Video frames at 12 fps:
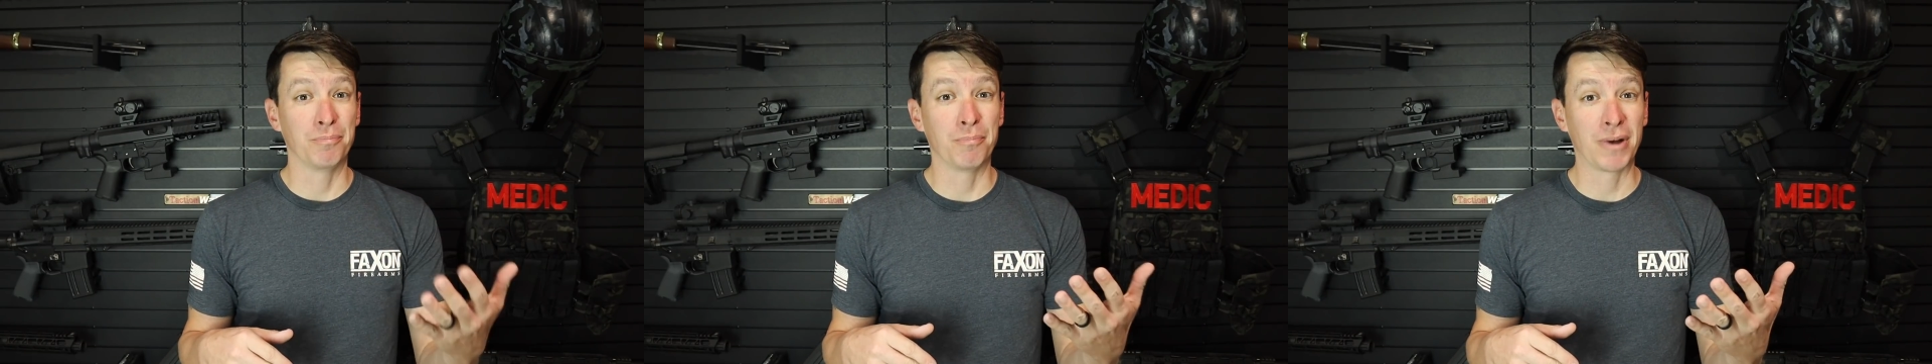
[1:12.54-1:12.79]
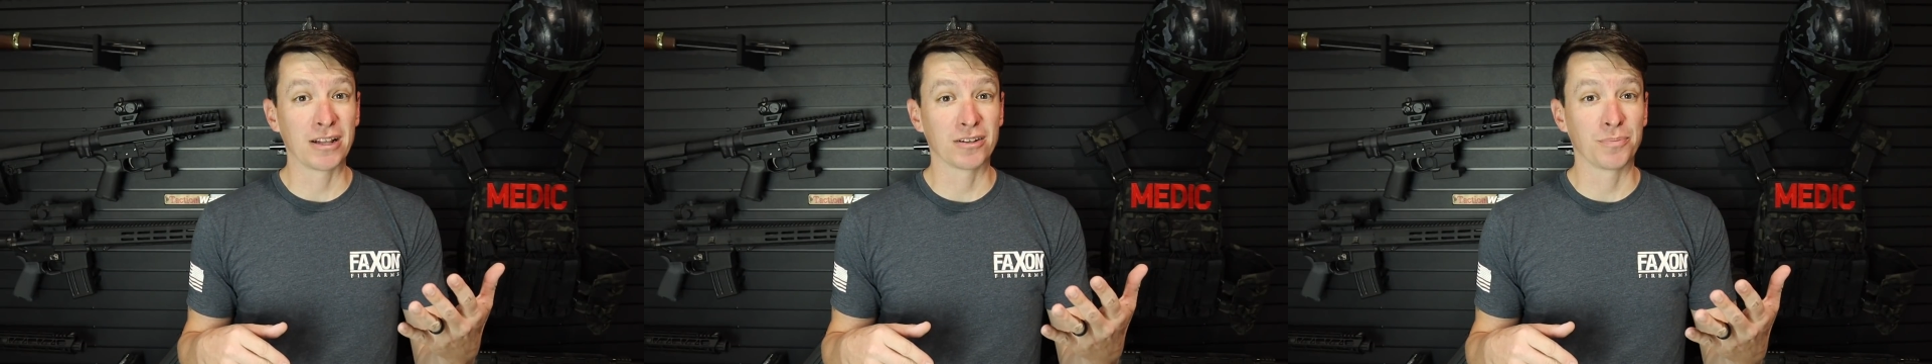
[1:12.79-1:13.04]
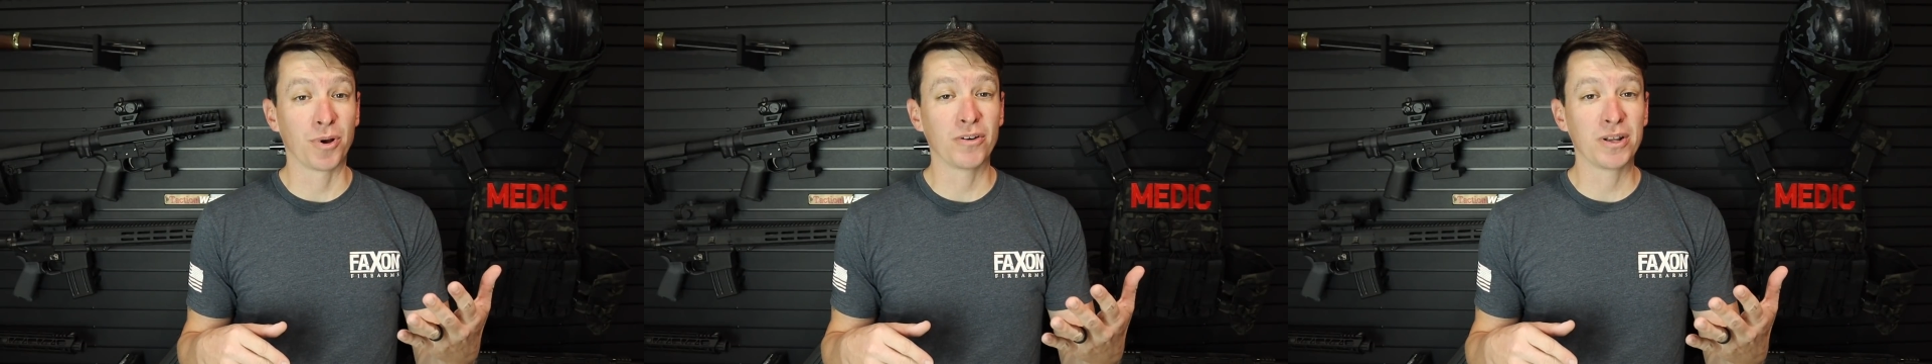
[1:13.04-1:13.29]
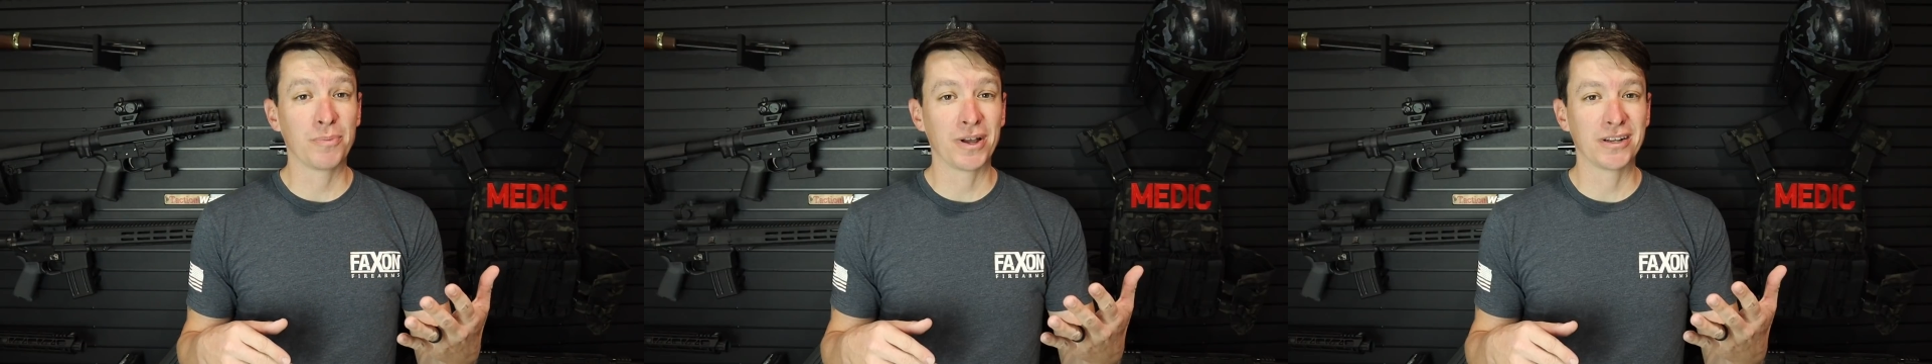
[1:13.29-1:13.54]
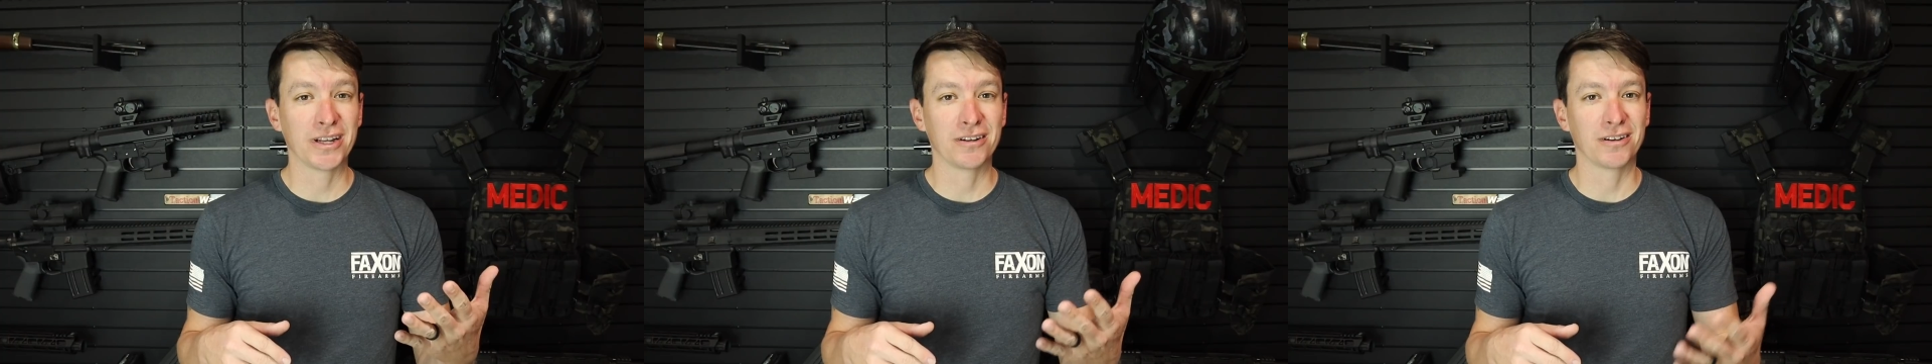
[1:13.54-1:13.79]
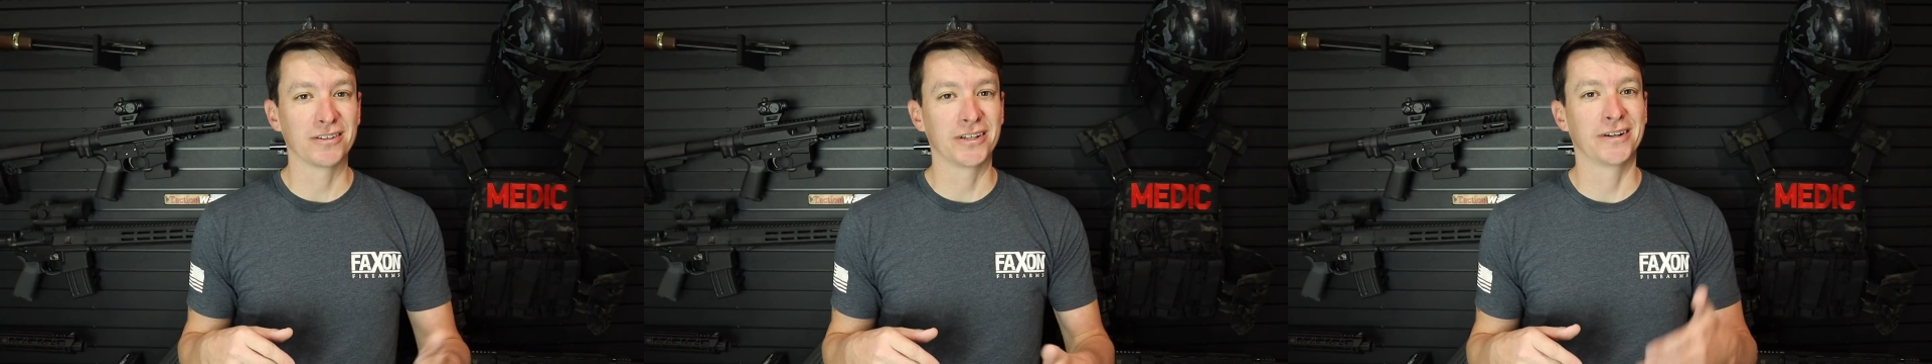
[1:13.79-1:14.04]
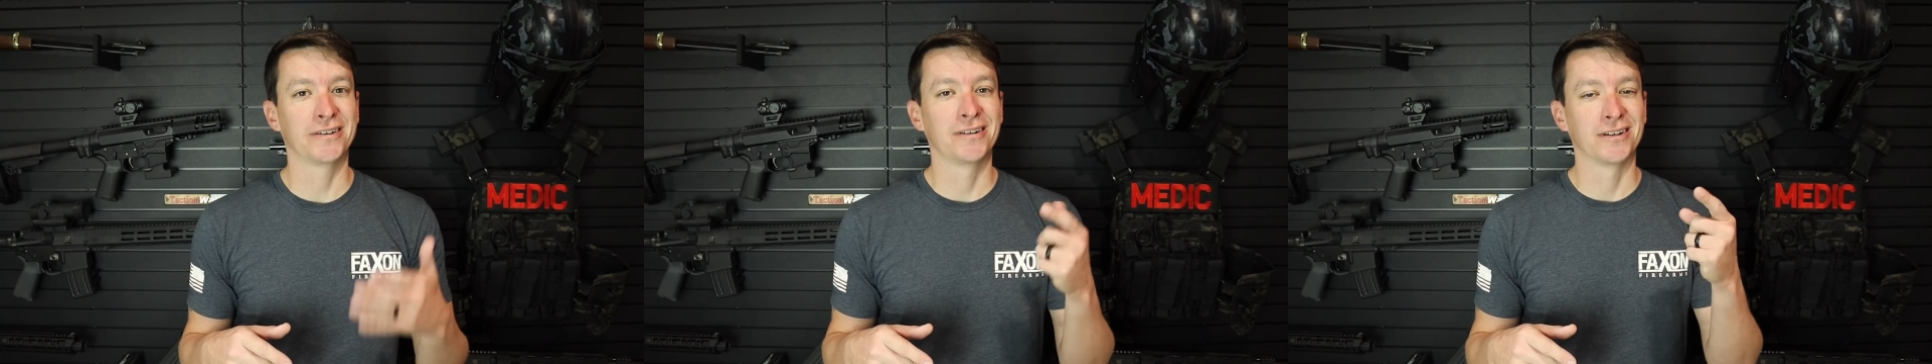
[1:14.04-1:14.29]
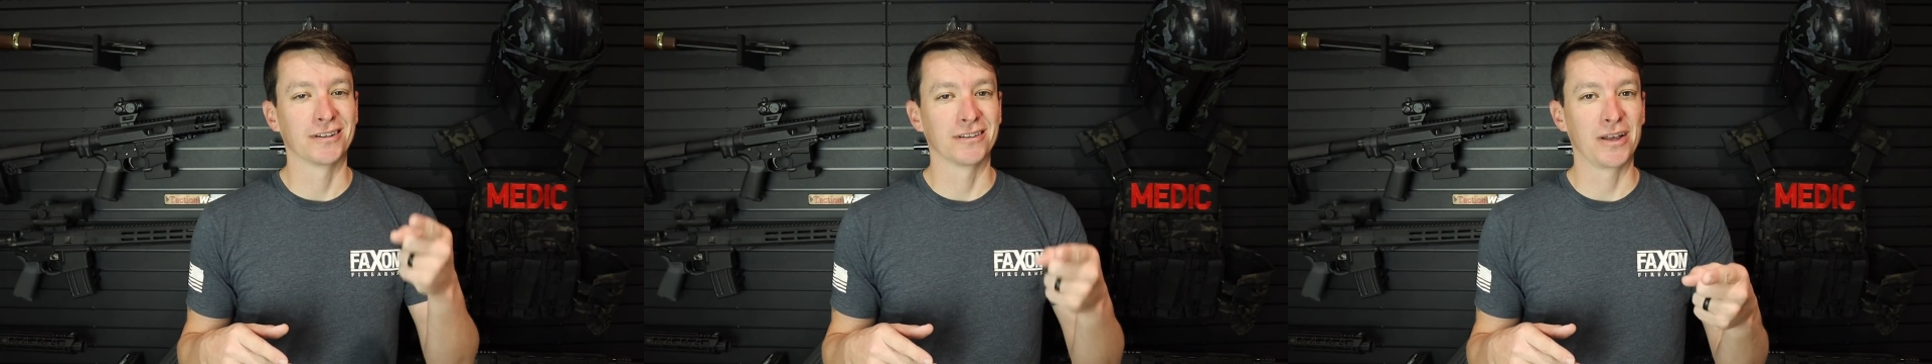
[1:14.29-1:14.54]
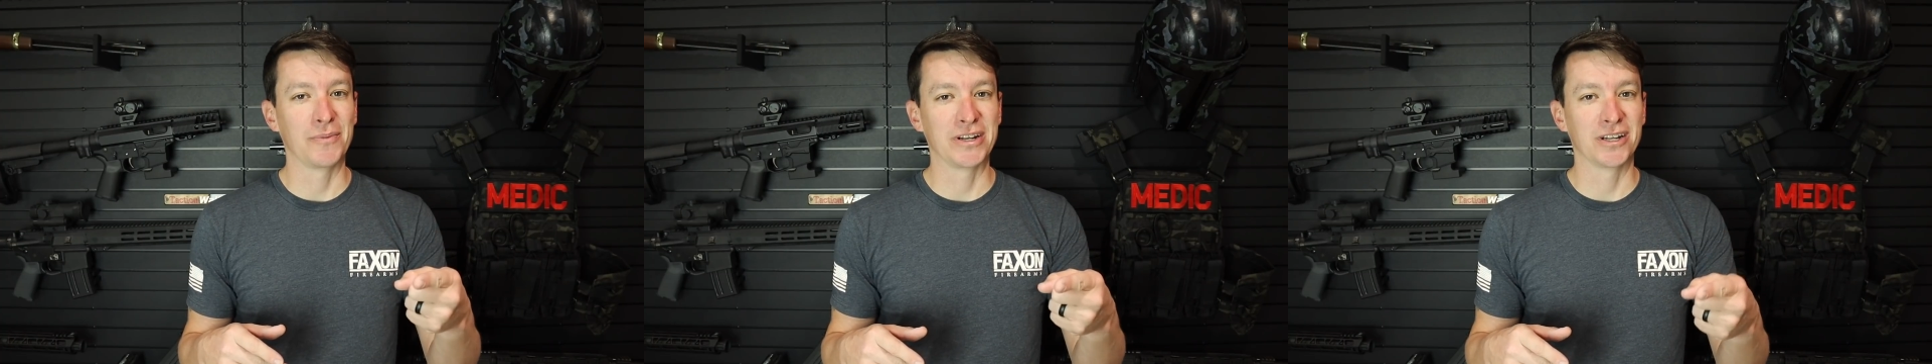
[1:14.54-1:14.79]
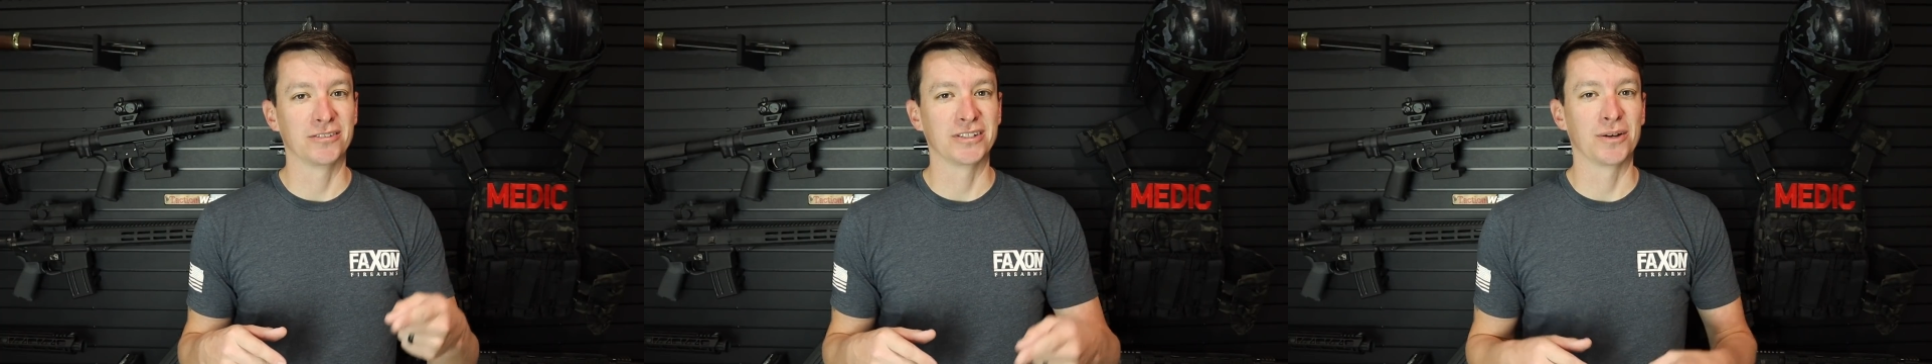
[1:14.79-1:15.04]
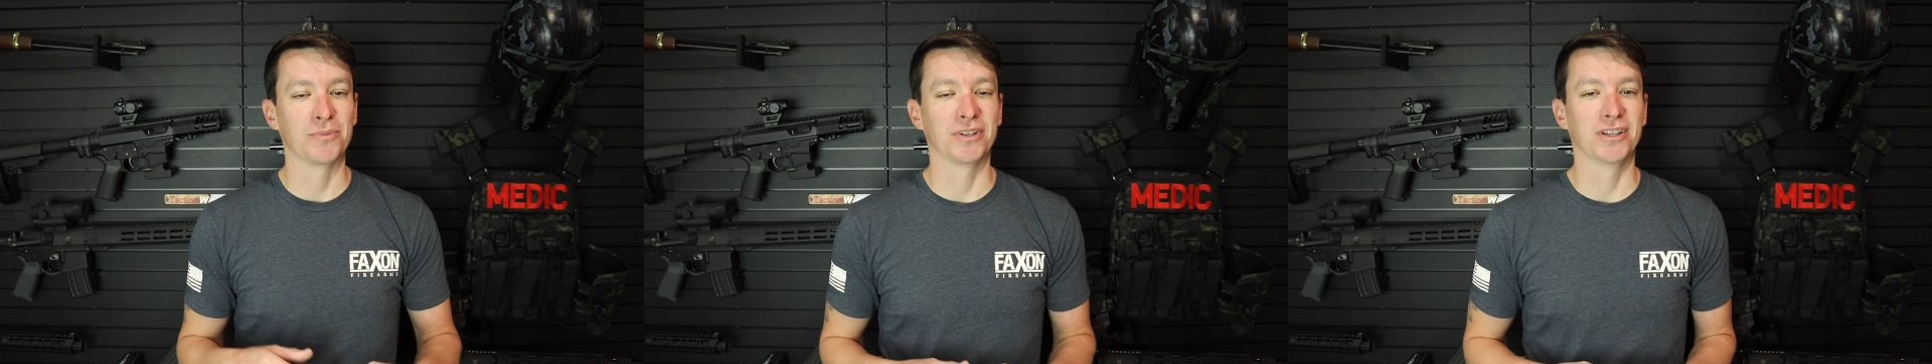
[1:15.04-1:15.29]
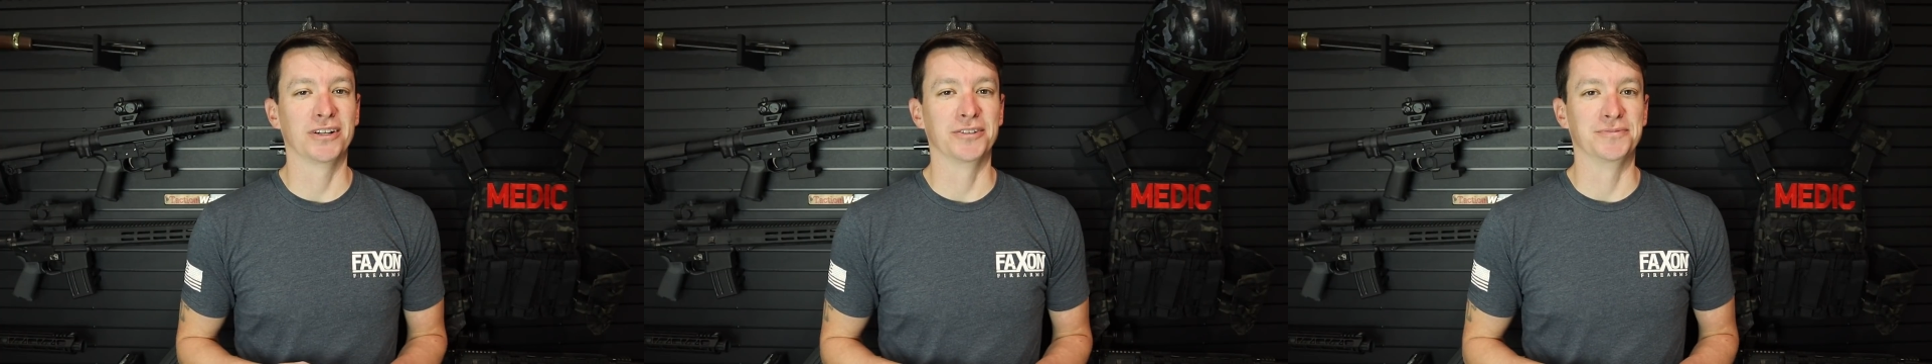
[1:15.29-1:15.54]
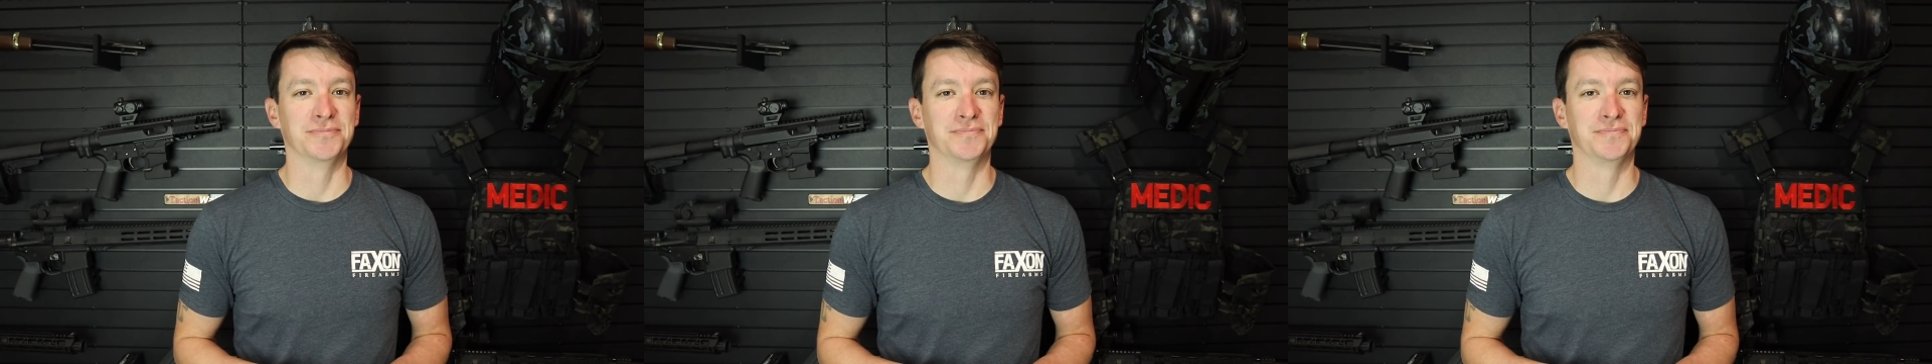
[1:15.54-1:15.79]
My Little Pony Band-Aid on there. Let me know down below.